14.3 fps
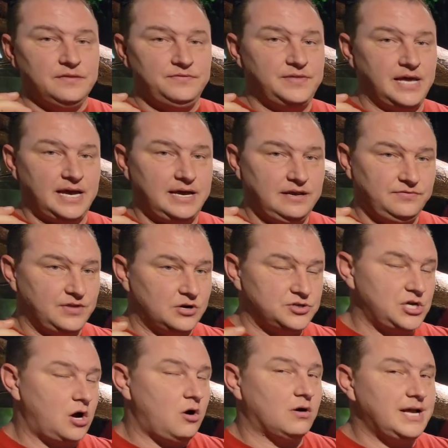
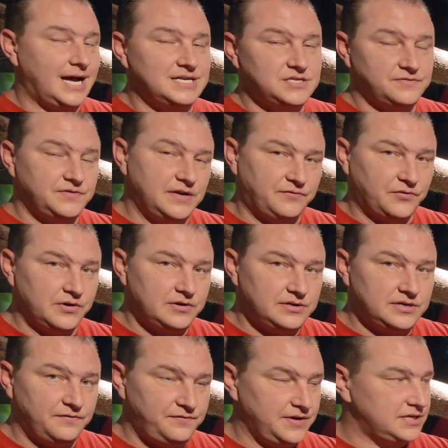There's all kinds of
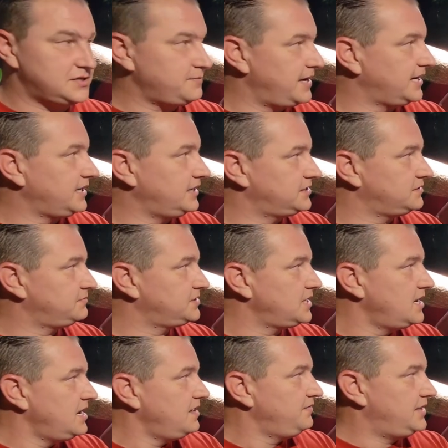different defense mechanisms
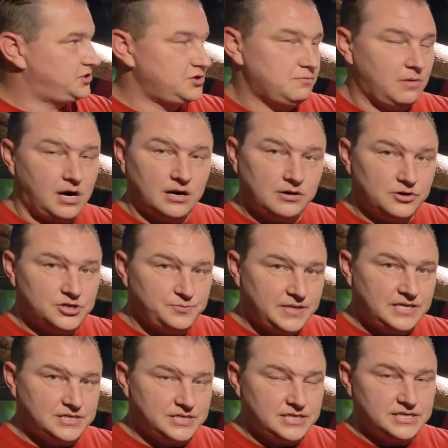that your monitor
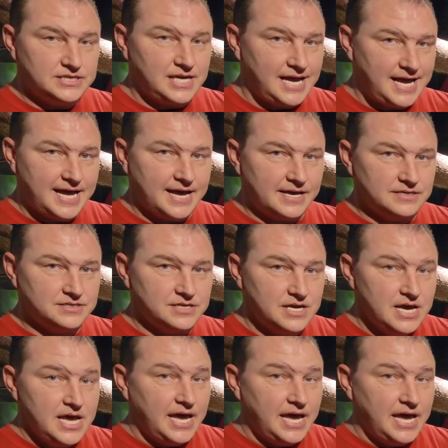species has,